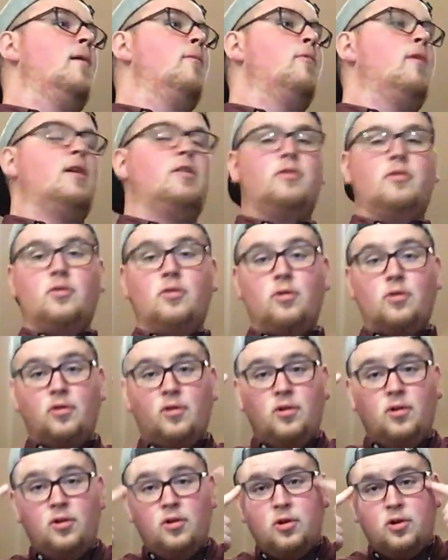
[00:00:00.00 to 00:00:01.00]

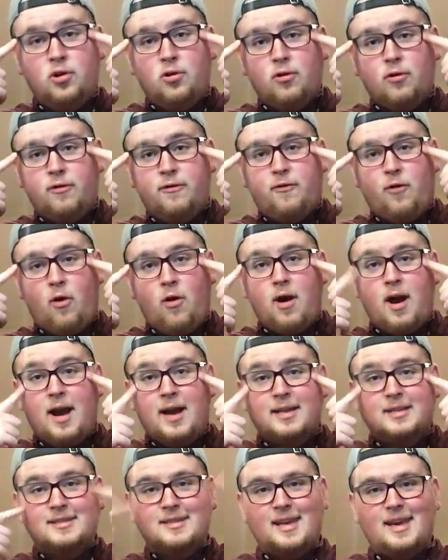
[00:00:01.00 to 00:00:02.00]
Whether you're a four
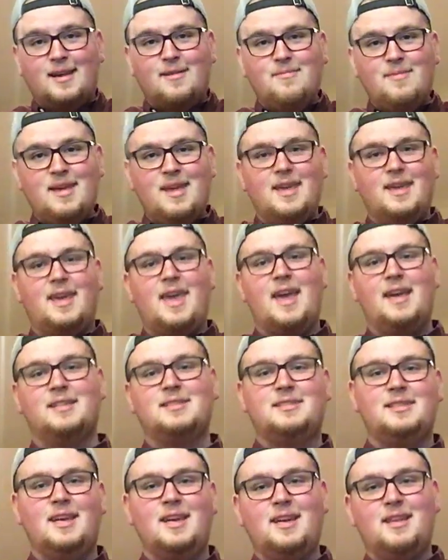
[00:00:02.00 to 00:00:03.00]
eyes like me, can't
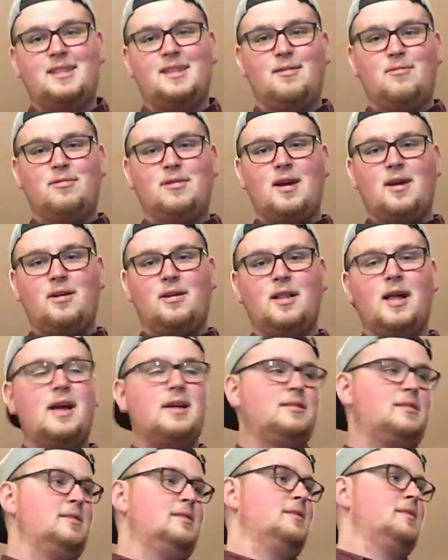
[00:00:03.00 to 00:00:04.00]
see anything without
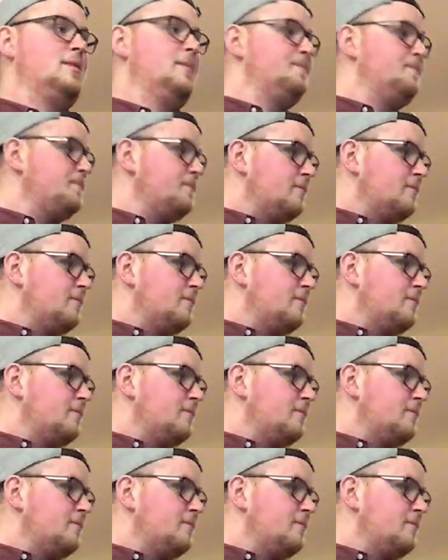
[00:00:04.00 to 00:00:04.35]
glasses,